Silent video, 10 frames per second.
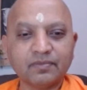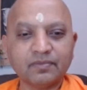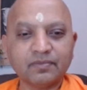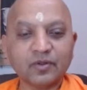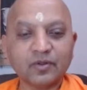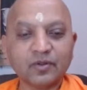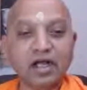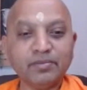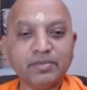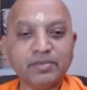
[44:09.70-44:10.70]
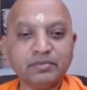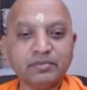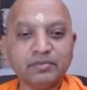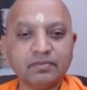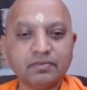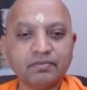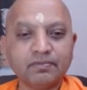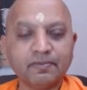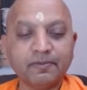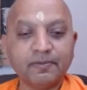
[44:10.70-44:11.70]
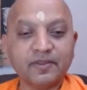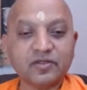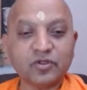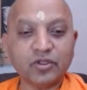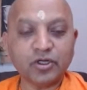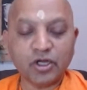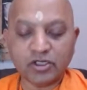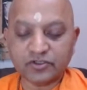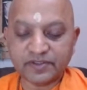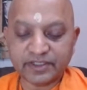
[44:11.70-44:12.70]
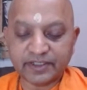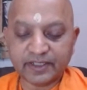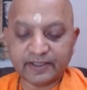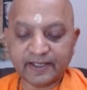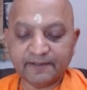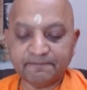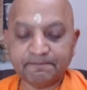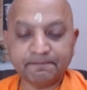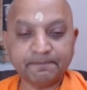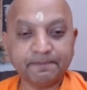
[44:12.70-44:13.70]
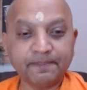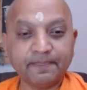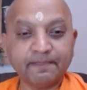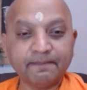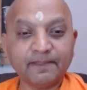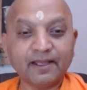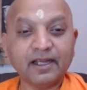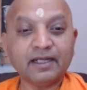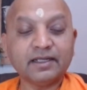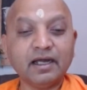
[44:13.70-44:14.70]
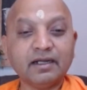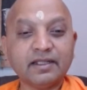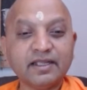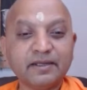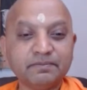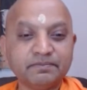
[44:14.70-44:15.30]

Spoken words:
would harm him, so the dogs were sitting there and guarding him.